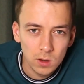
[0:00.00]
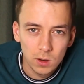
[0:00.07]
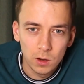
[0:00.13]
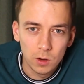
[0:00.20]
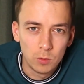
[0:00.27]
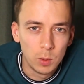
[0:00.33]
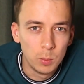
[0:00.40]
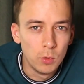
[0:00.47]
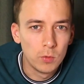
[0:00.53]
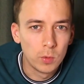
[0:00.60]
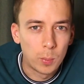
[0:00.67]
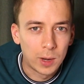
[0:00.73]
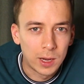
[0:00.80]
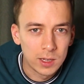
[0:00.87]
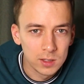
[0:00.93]
remove a
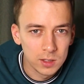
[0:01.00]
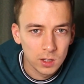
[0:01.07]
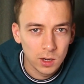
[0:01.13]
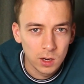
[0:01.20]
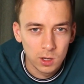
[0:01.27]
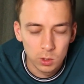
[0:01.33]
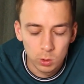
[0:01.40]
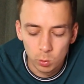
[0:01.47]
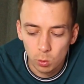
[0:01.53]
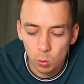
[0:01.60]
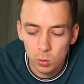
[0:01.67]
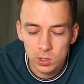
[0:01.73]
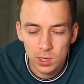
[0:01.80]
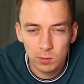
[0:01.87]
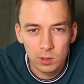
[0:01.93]
plant, you would
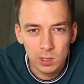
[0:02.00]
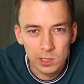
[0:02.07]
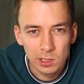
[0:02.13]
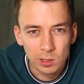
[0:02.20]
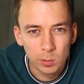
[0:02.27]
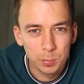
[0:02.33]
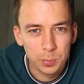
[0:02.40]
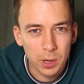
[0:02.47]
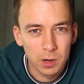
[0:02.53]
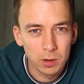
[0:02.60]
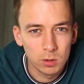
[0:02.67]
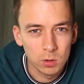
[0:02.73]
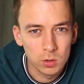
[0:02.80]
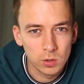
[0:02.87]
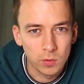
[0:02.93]
always have these little
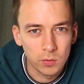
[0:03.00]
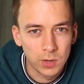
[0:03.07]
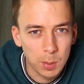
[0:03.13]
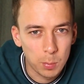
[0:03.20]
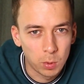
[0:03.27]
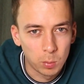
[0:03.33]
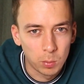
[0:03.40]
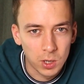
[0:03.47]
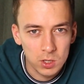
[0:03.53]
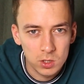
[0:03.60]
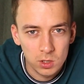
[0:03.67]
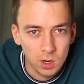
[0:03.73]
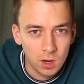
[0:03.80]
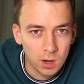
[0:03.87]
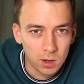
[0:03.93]
particles of
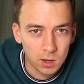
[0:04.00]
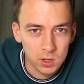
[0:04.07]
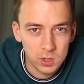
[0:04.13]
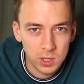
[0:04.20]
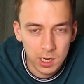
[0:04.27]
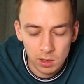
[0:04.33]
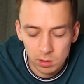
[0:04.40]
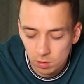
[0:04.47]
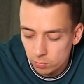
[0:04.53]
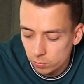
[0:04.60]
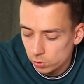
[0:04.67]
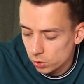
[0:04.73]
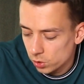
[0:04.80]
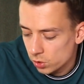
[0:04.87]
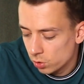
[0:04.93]
Deponitmix scattered over
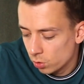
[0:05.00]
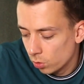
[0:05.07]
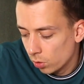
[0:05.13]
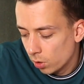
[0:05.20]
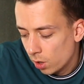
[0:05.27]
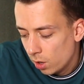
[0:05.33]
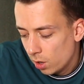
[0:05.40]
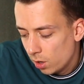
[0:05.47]
your soil.